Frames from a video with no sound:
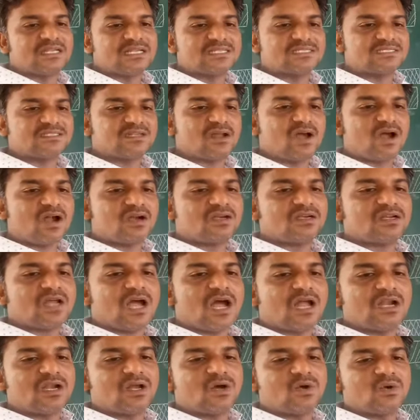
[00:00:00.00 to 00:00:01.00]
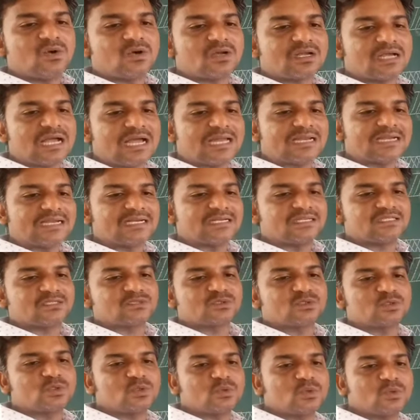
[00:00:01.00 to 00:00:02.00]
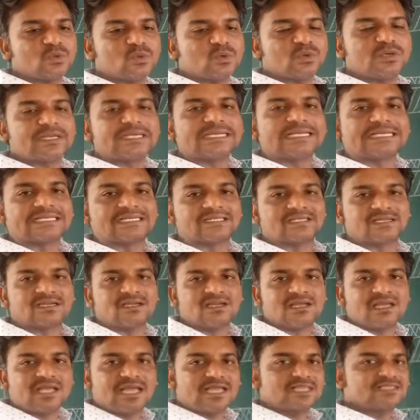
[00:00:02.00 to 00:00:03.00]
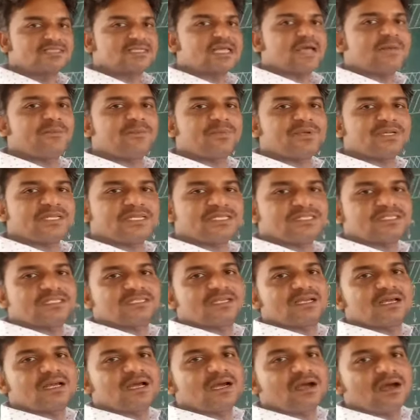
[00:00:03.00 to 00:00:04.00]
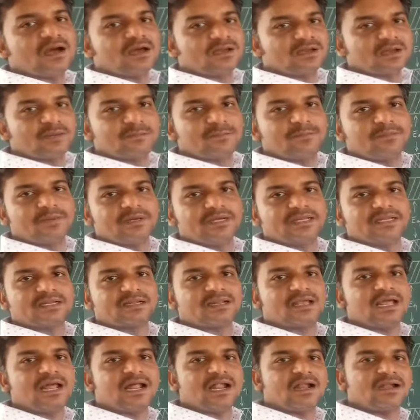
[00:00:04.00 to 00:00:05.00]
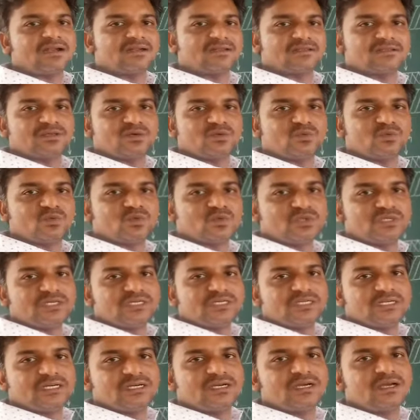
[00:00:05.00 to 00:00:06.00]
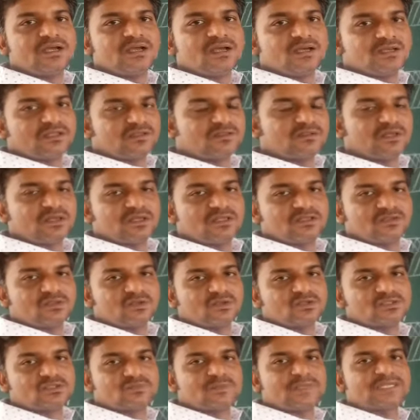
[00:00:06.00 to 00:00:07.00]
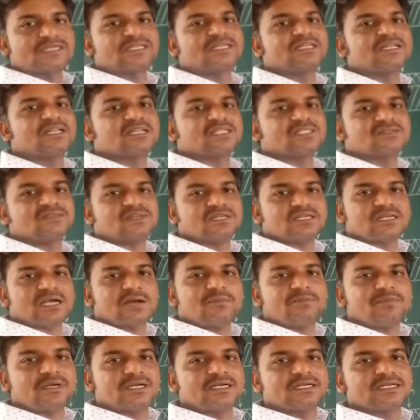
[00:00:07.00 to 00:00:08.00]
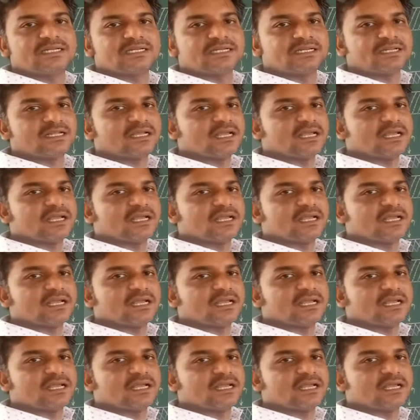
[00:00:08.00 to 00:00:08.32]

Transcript: not allow current through it. Example is rubber and the wood. Those materials will come under